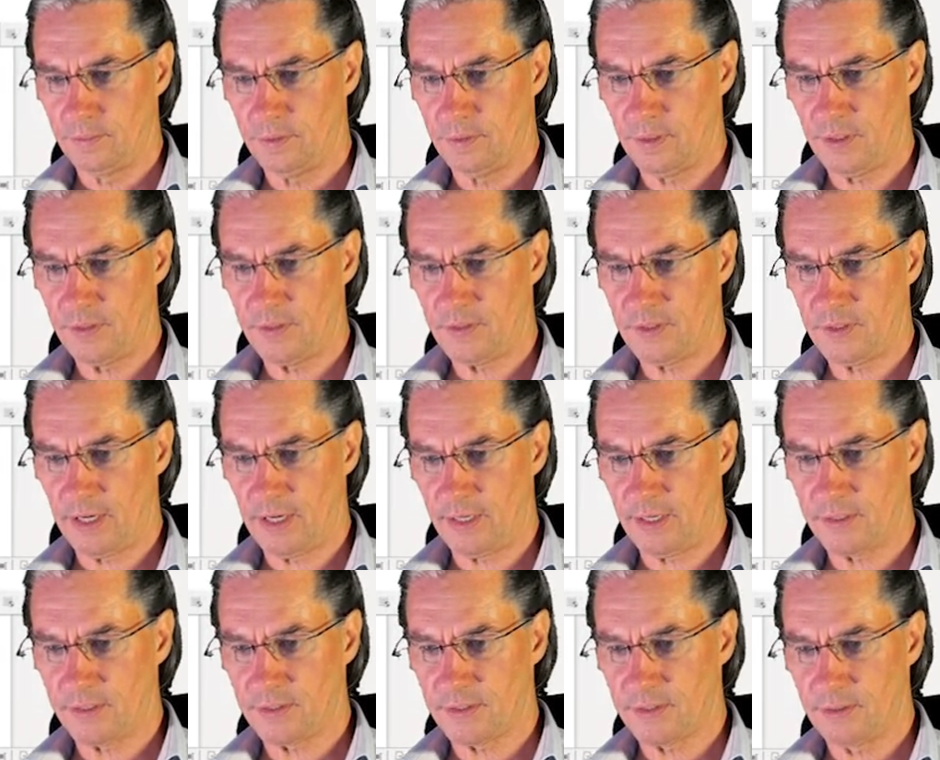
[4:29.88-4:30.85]
this
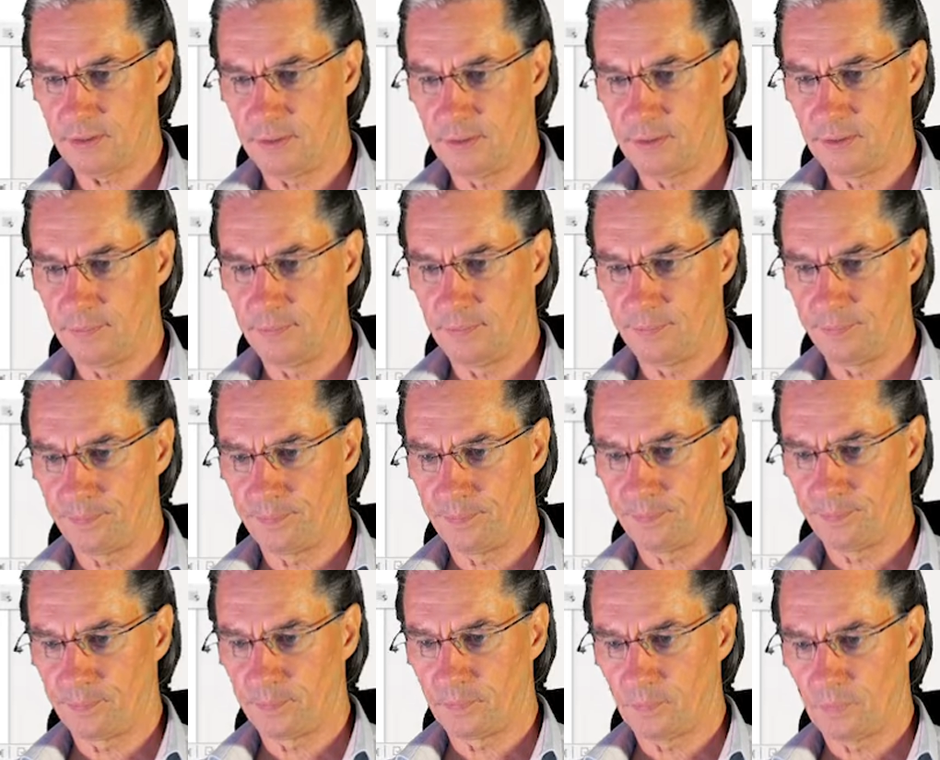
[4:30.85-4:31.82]
text,
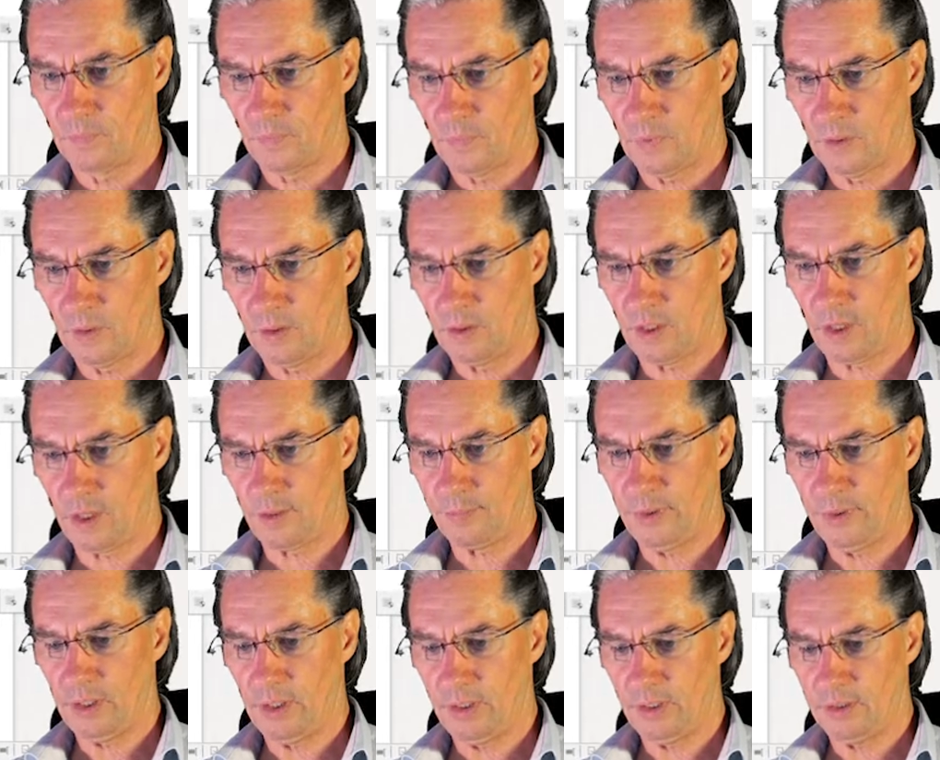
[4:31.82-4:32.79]

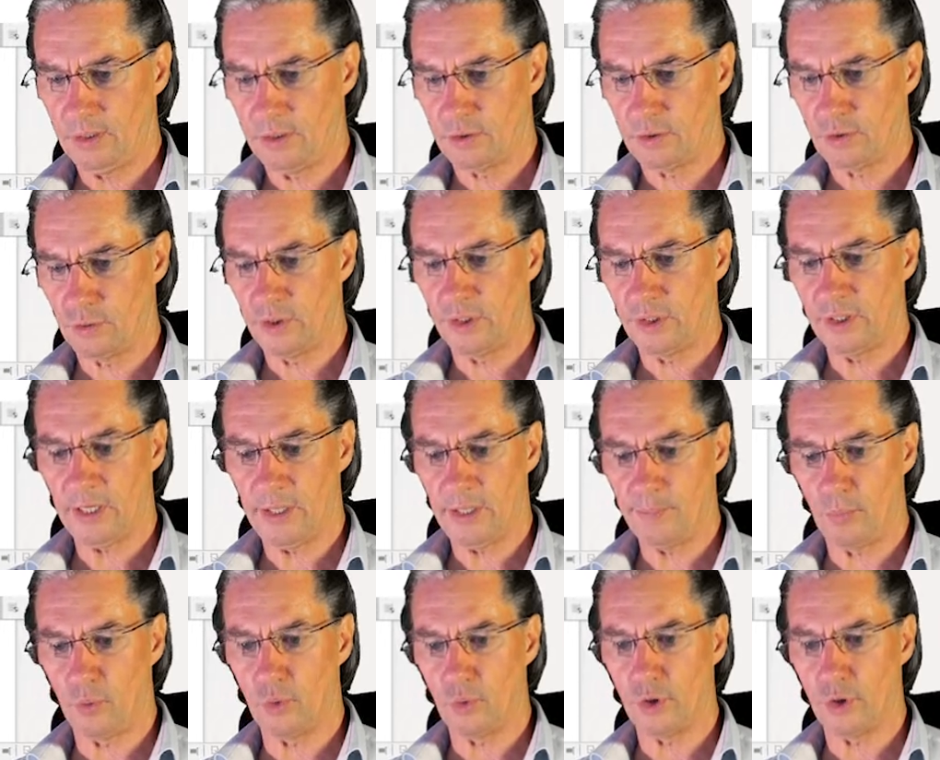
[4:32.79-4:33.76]
copy it to the
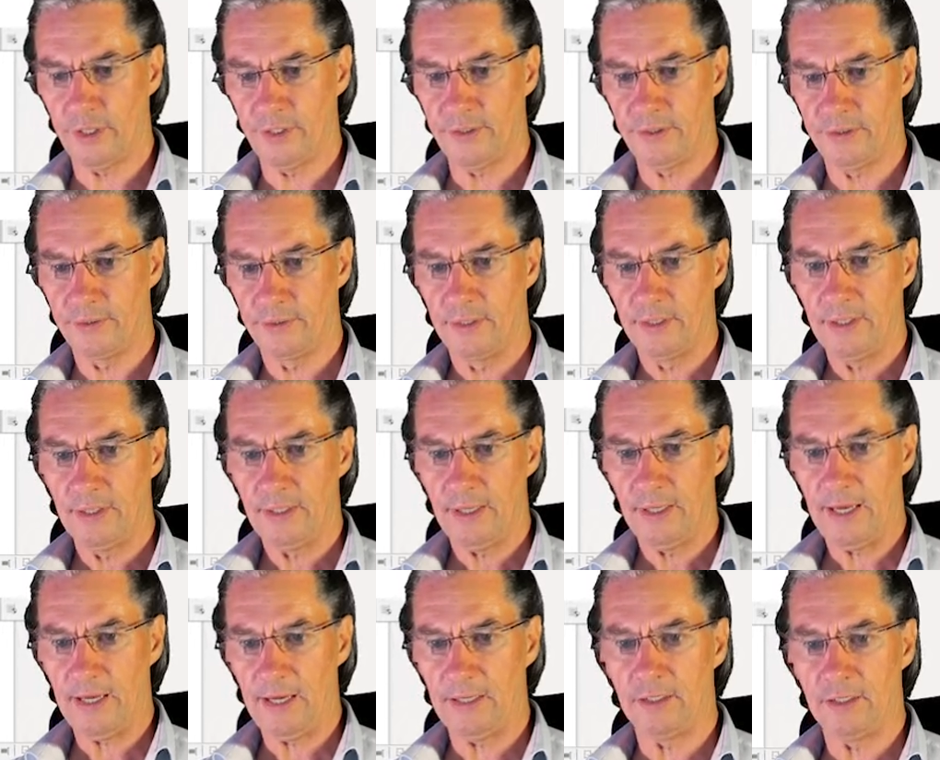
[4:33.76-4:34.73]
clipboard.
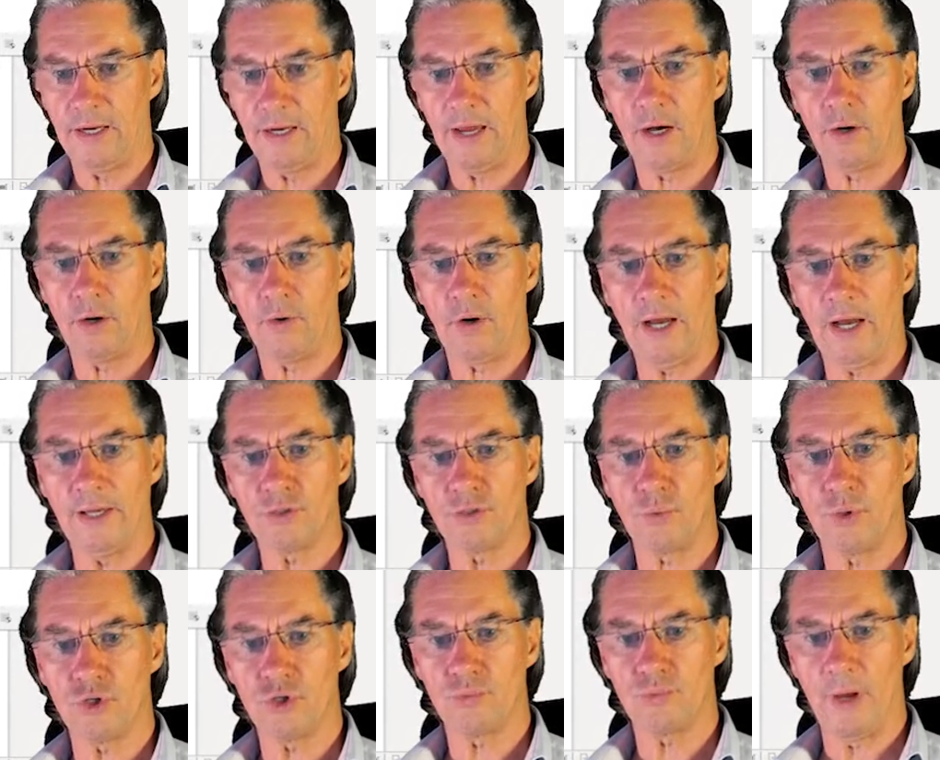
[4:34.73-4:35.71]
And now I
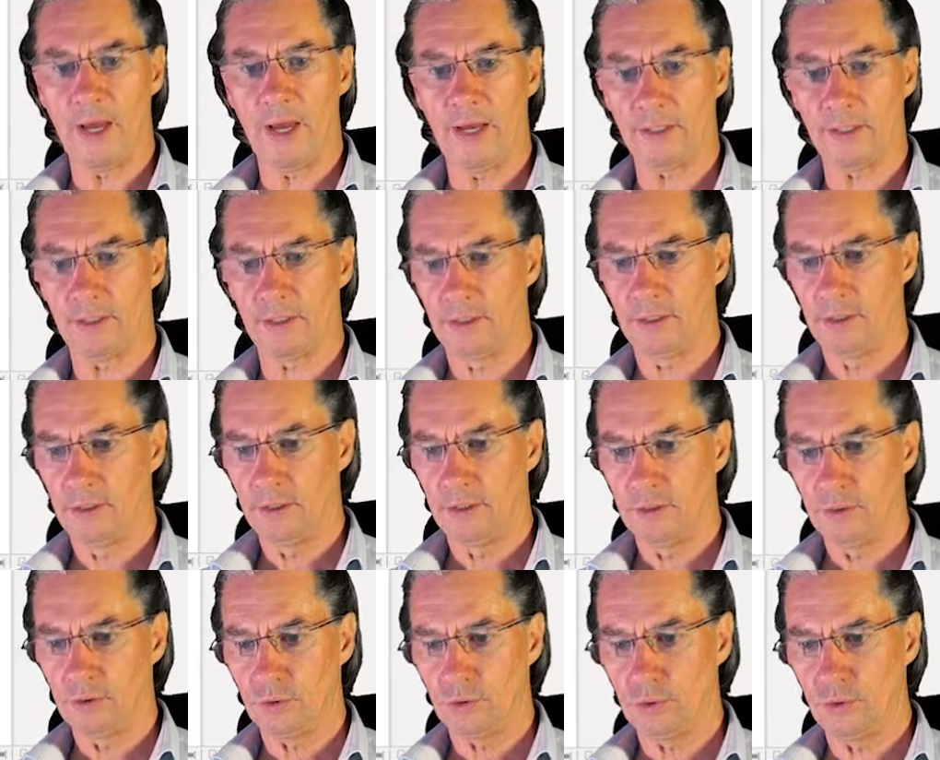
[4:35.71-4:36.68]
switch back
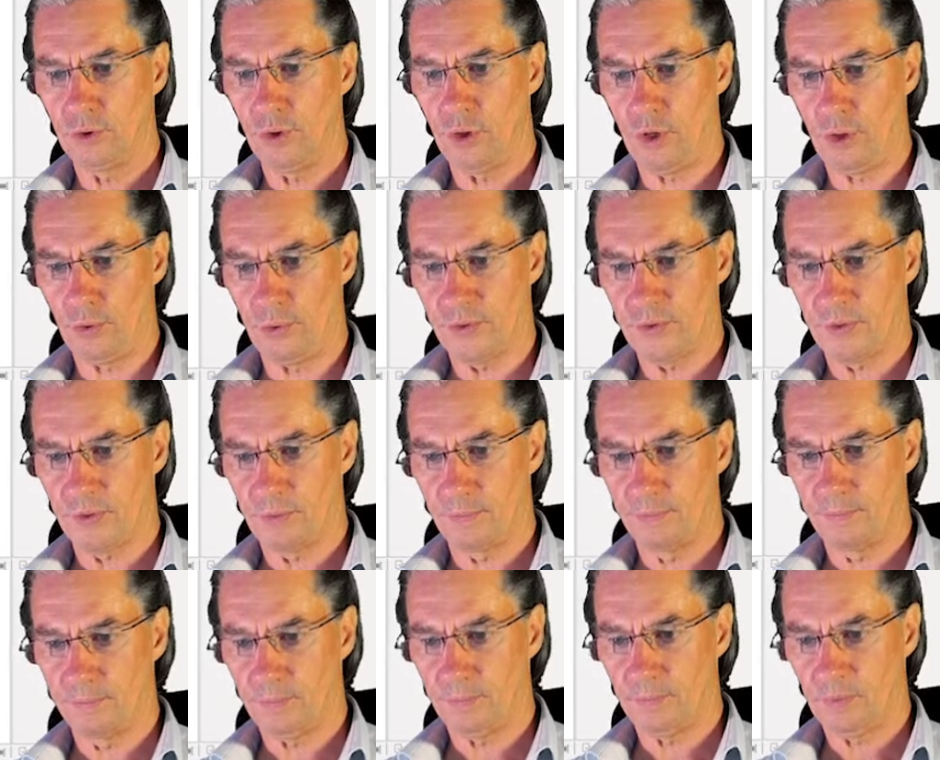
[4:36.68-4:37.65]
to the host.
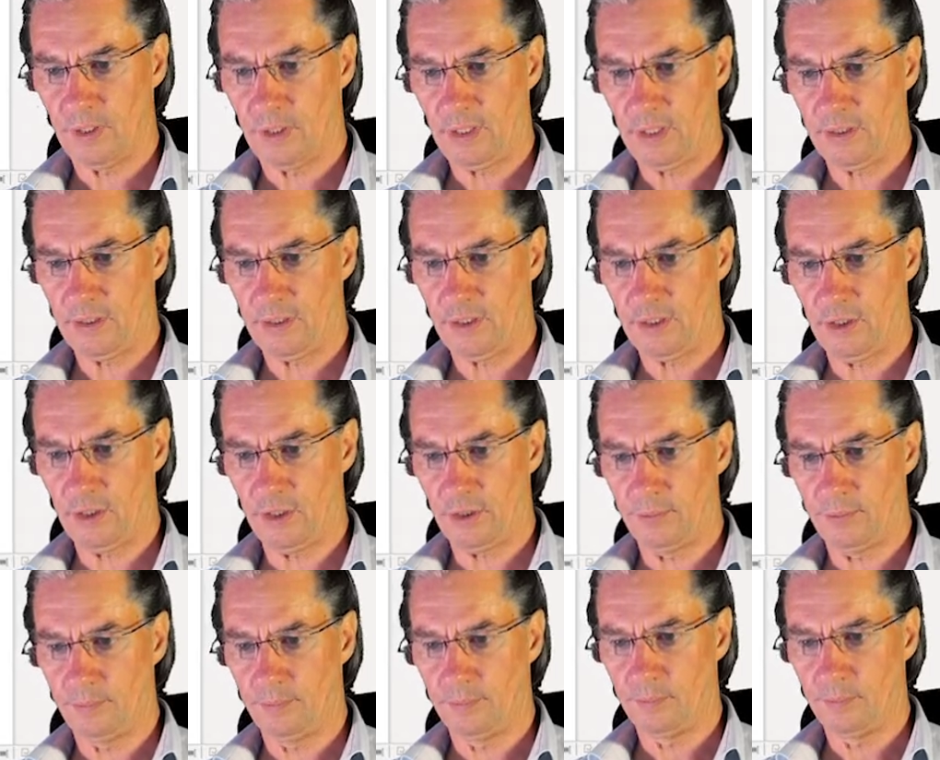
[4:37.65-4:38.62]
And here,